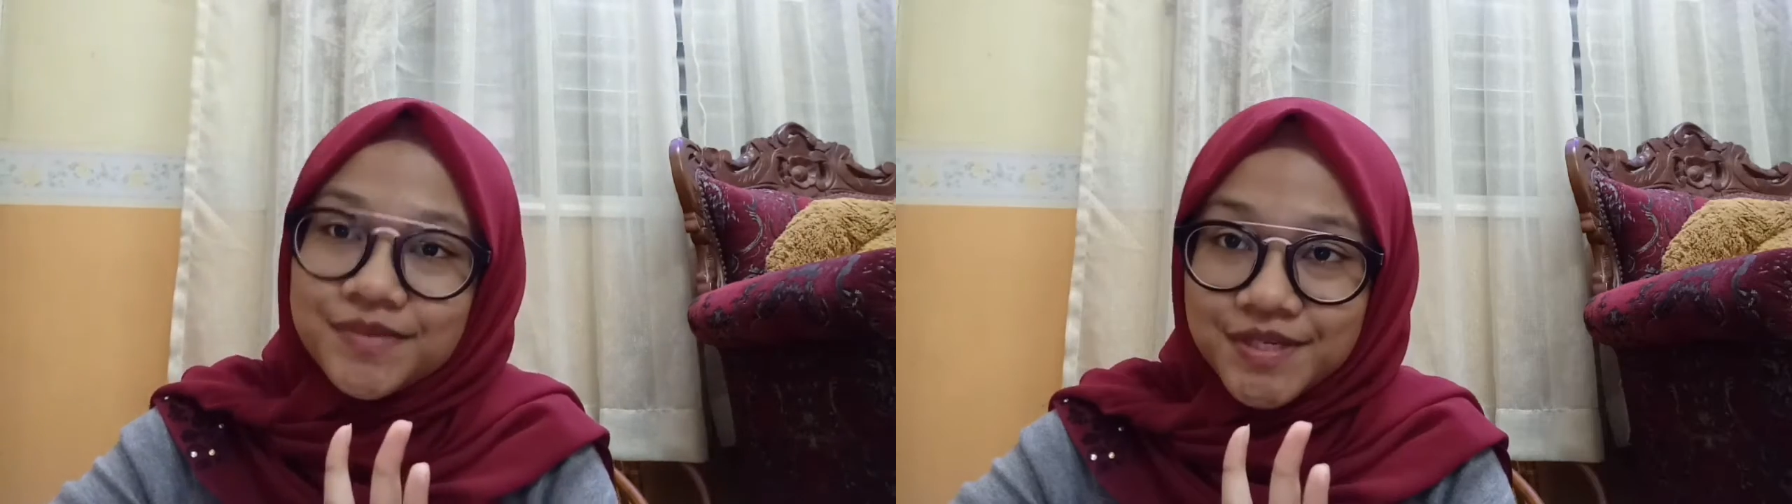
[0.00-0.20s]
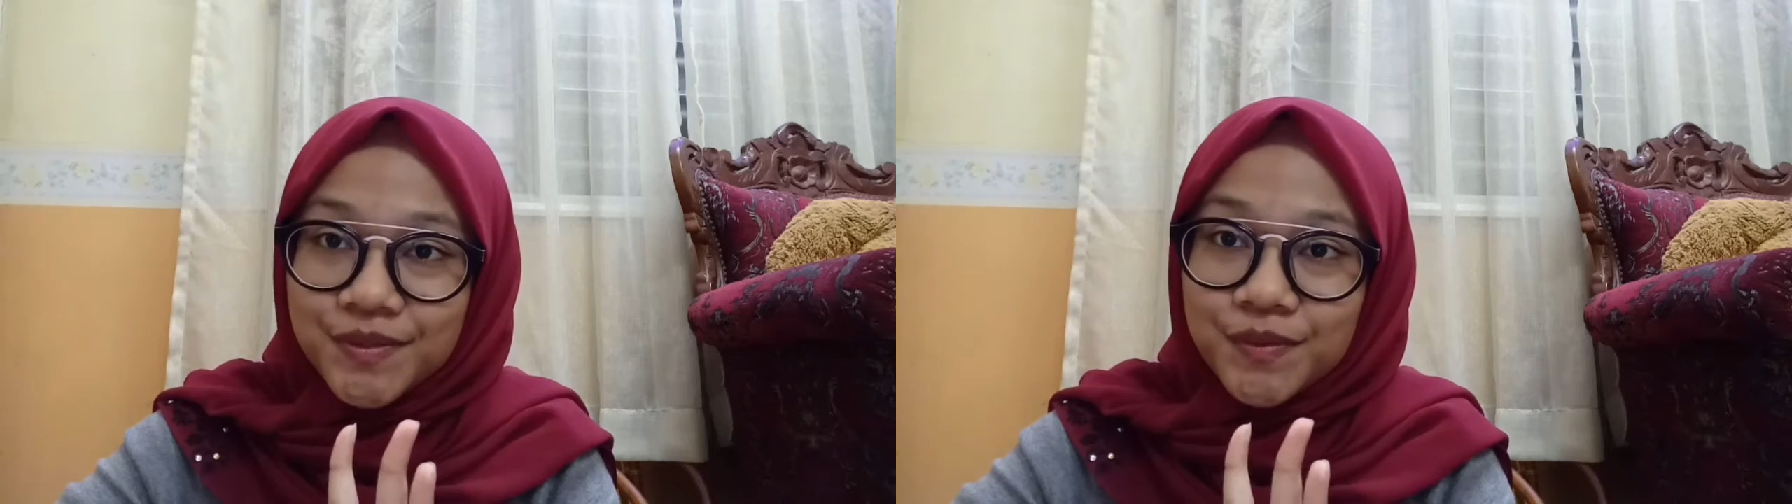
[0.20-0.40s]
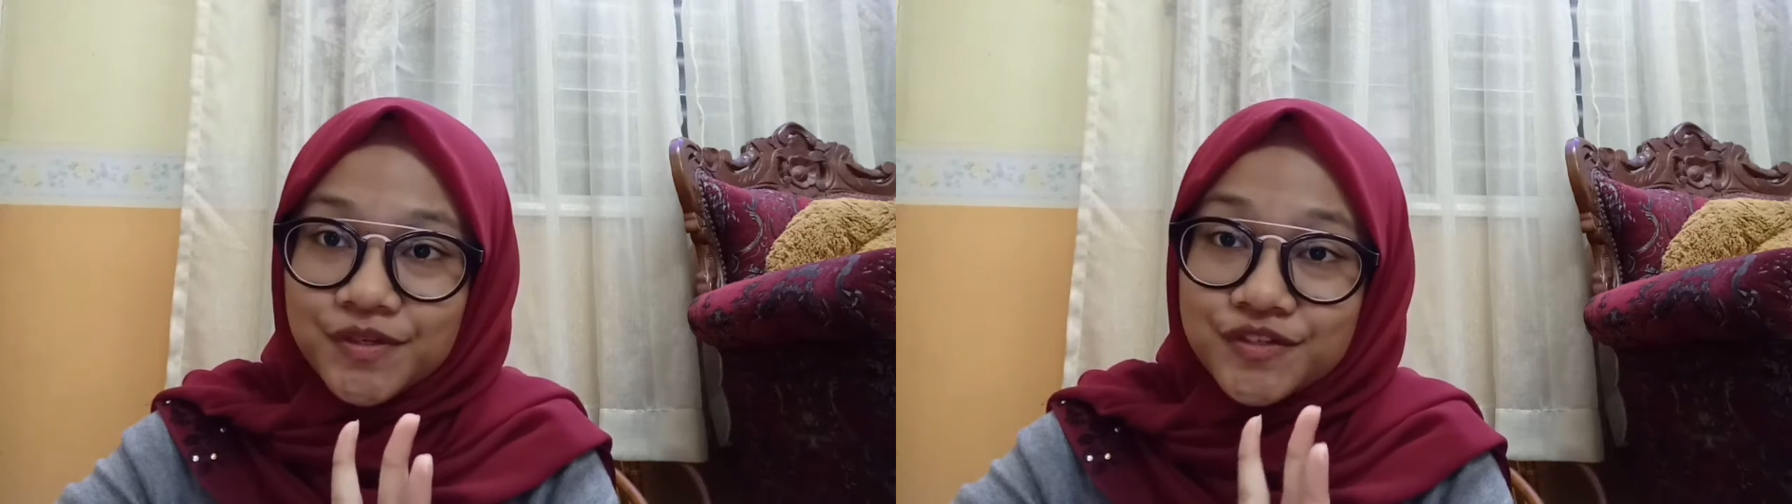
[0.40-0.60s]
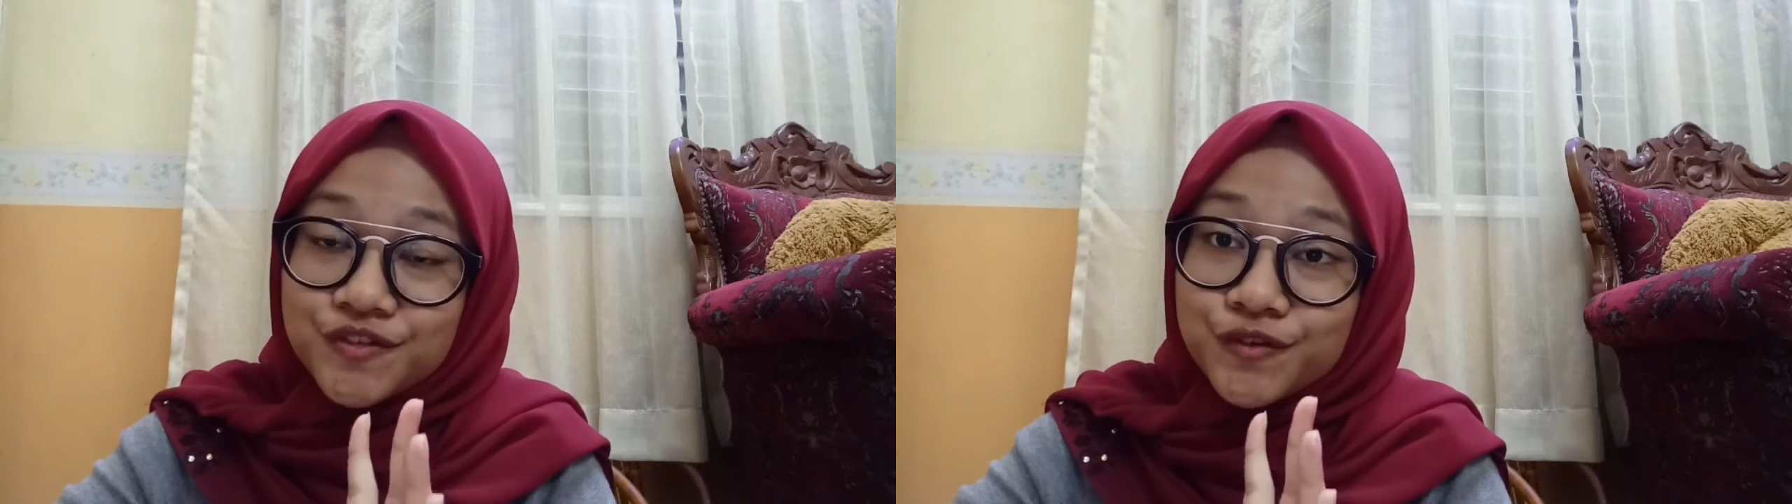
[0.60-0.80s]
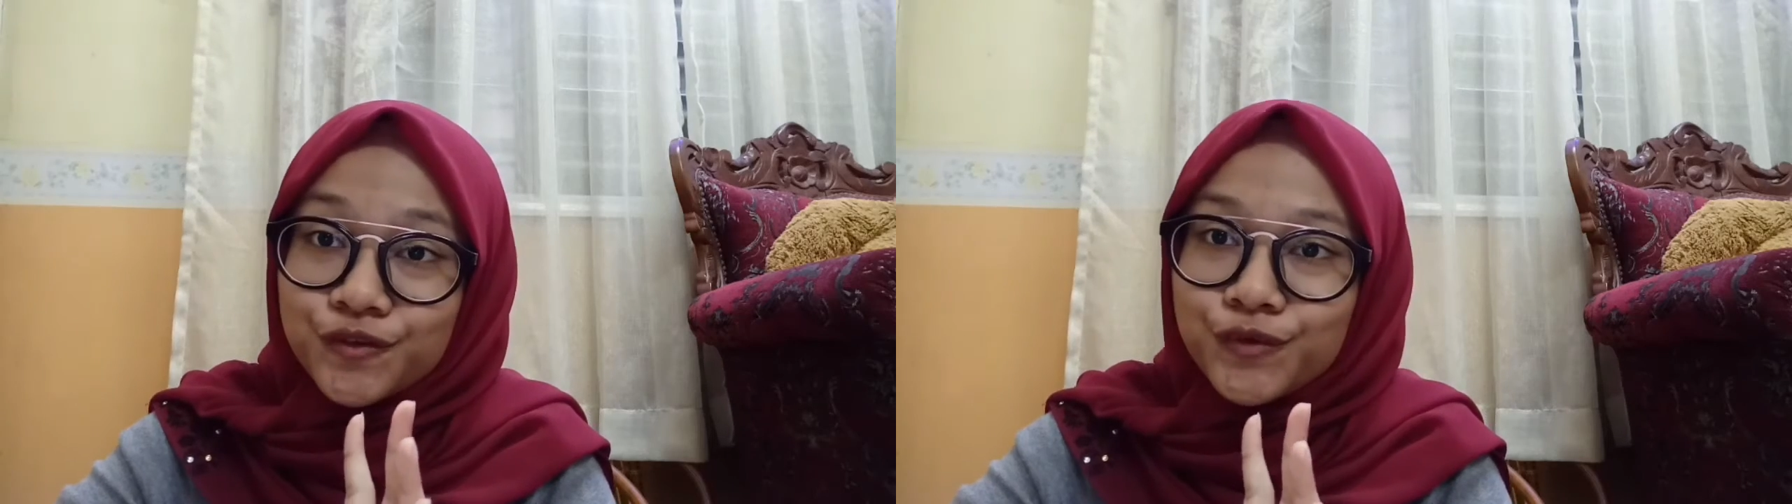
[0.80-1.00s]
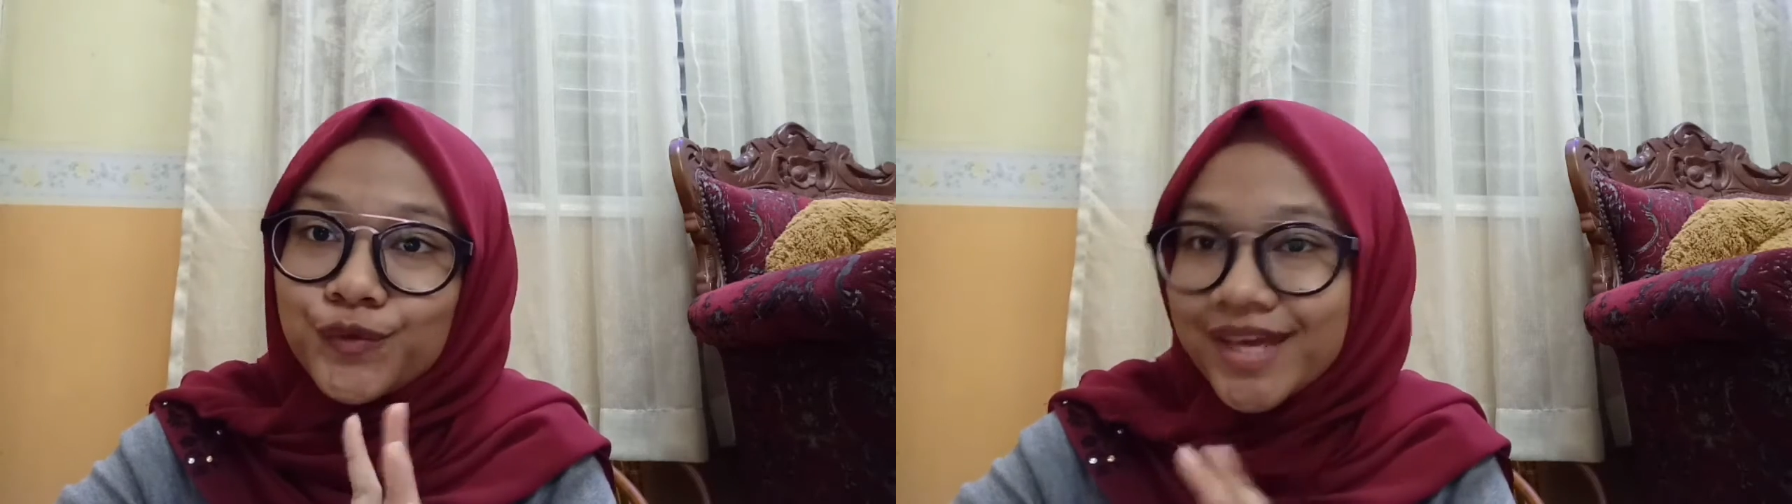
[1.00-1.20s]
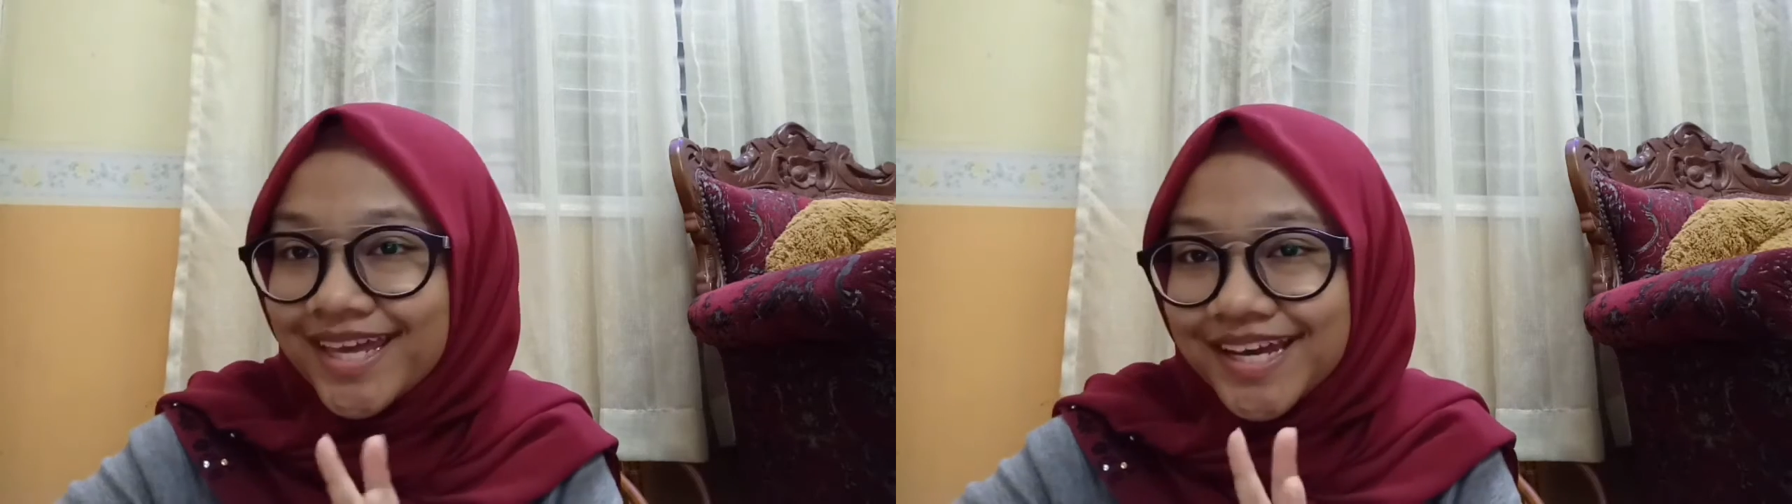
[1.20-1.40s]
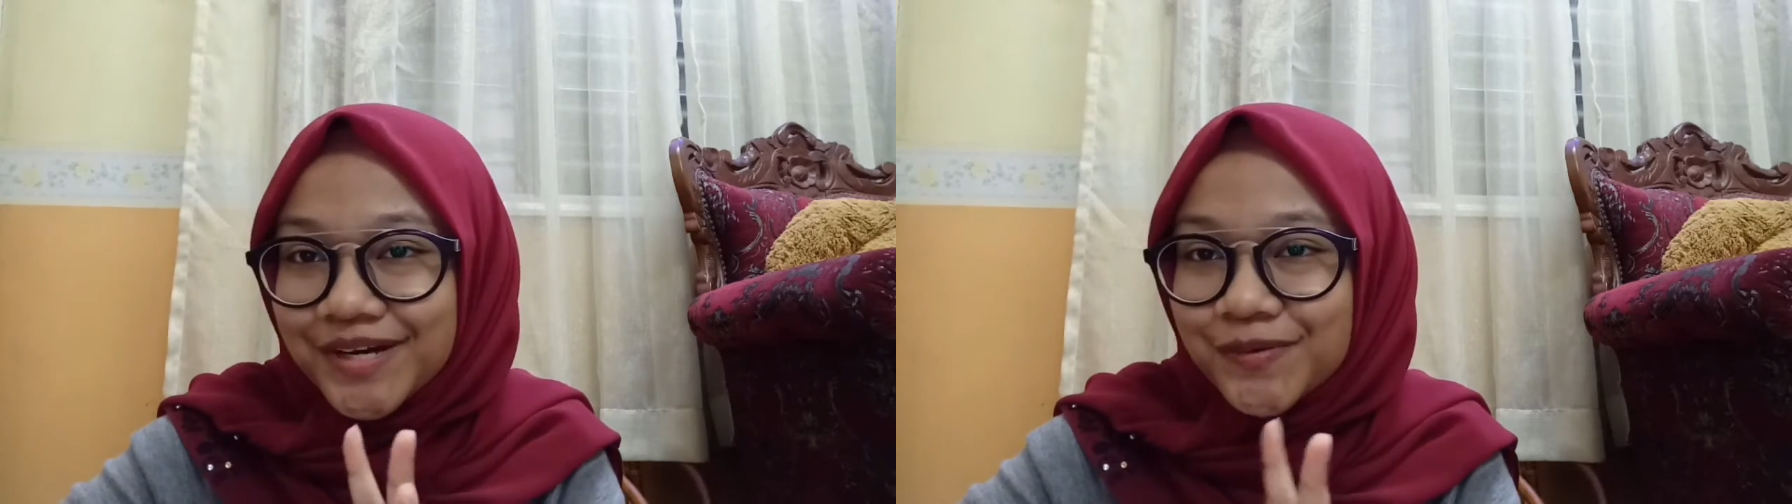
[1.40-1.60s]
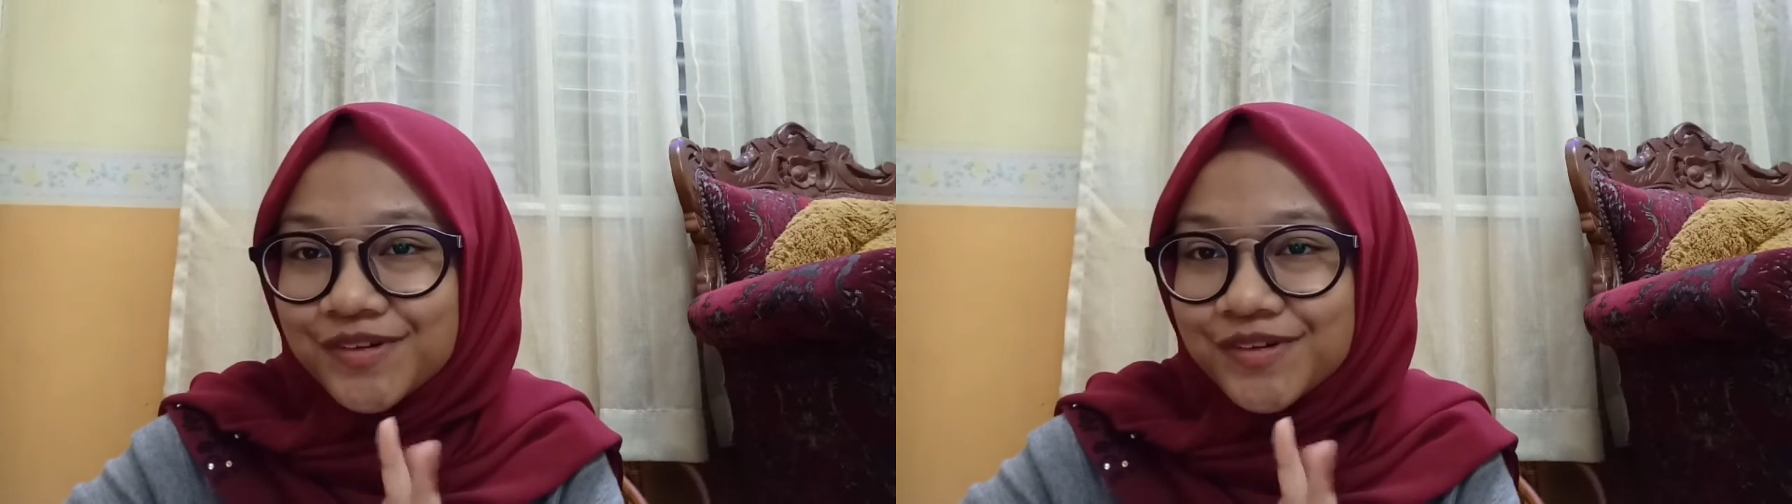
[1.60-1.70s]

MC0102A